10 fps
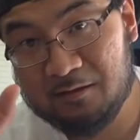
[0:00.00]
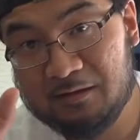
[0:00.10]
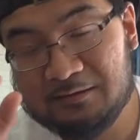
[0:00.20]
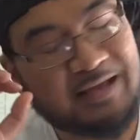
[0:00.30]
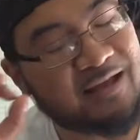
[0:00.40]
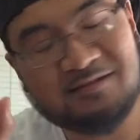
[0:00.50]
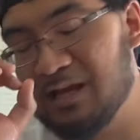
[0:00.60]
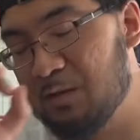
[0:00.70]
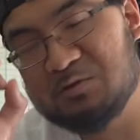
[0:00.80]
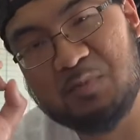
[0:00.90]
10
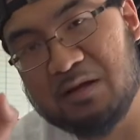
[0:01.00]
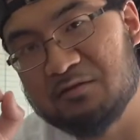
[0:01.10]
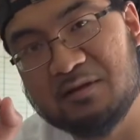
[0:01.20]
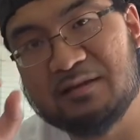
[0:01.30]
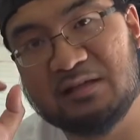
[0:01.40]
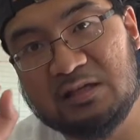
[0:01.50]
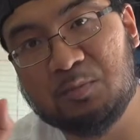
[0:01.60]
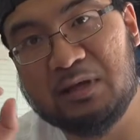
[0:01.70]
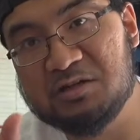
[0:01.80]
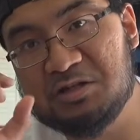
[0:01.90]
times better than the
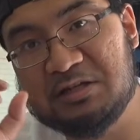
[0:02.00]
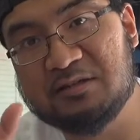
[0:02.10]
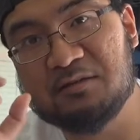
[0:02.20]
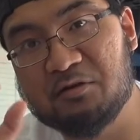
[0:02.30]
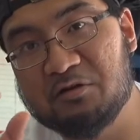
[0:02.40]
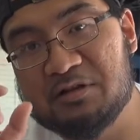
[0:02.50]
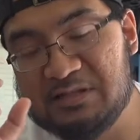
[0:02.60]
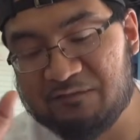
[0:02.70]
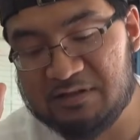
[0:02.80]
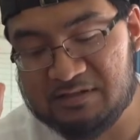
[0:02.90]
eBay
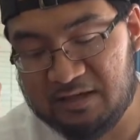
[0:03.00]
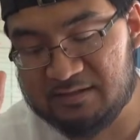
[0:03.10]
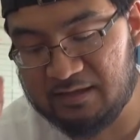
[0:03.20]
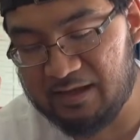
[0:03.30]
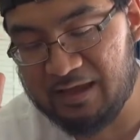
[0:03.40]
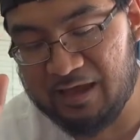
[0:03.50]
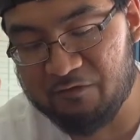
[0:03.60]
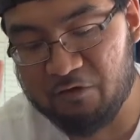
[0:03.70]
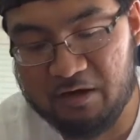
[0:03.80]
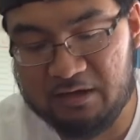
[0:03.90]
GT3076 that I have
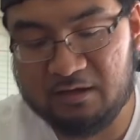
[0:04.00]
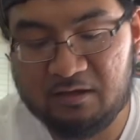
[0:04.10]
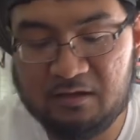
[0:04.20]
already.